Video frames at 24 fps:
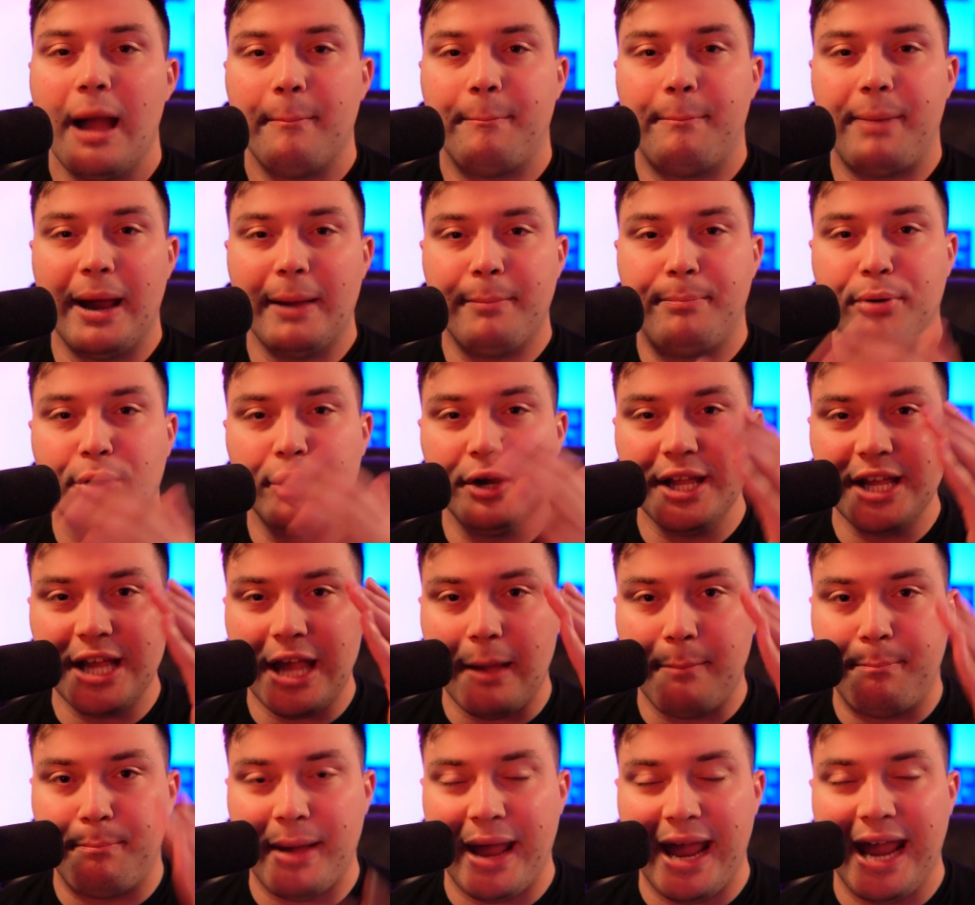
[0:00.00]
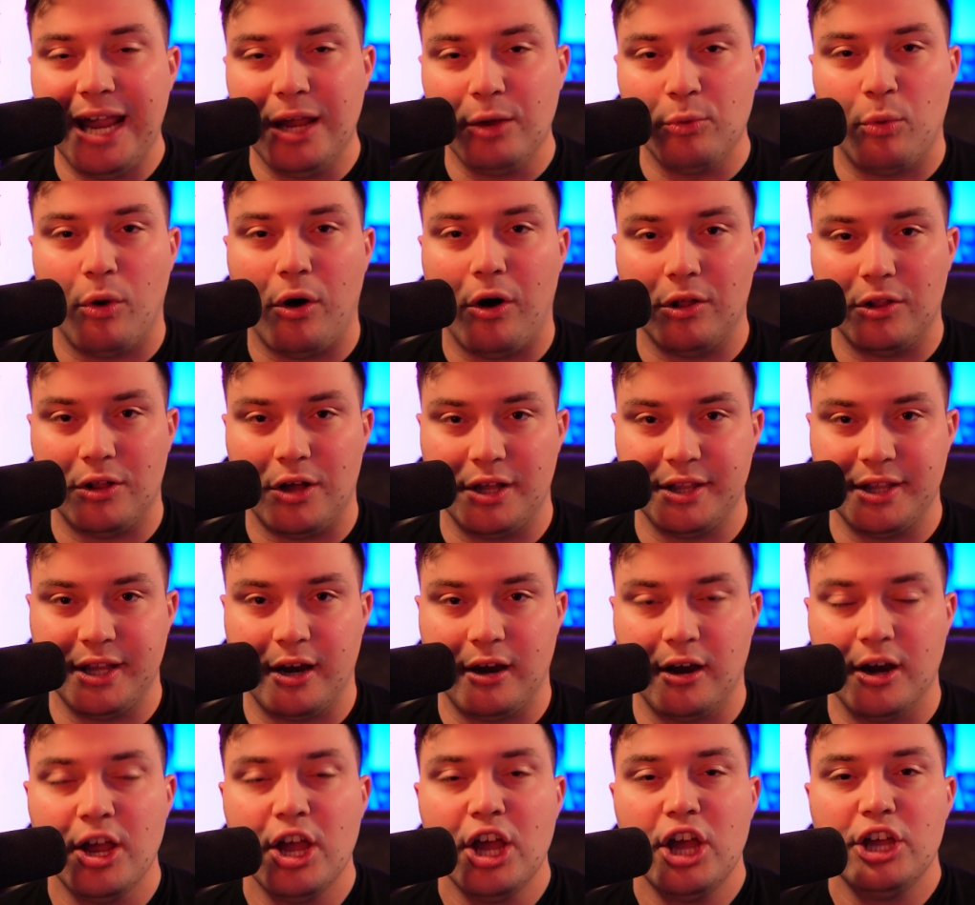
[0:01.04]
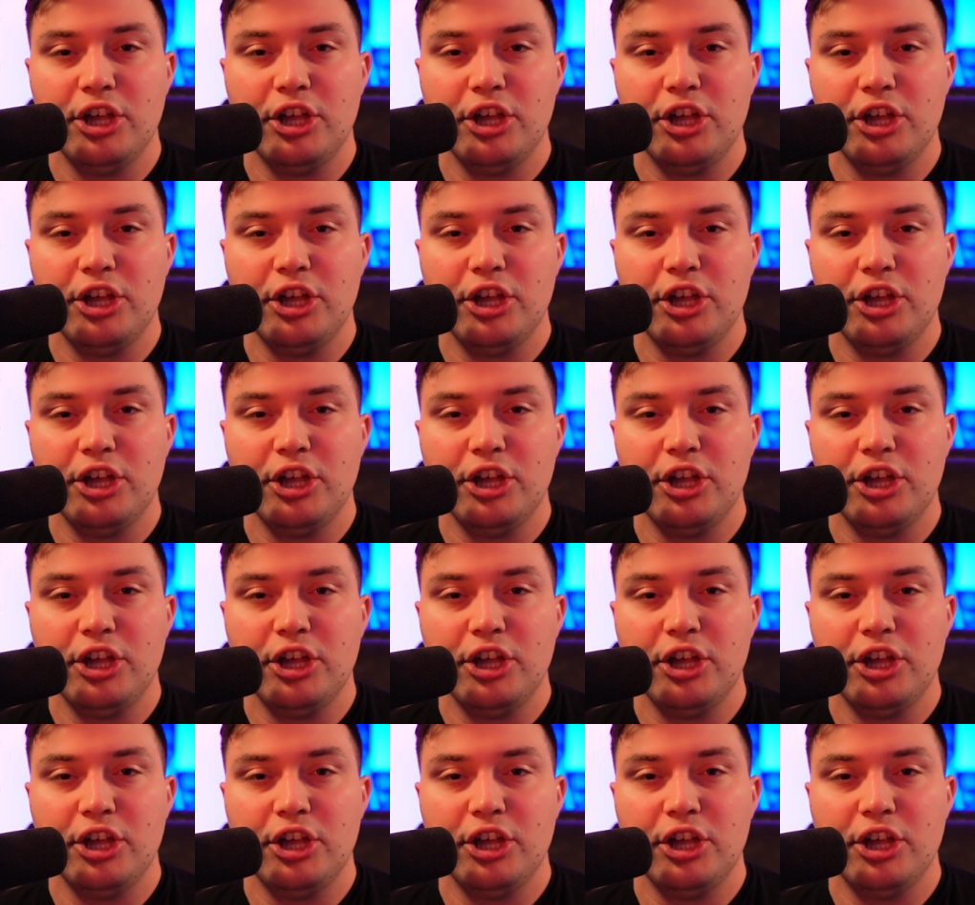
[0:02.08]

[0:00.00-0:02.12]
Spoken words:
by putting a paywall on there.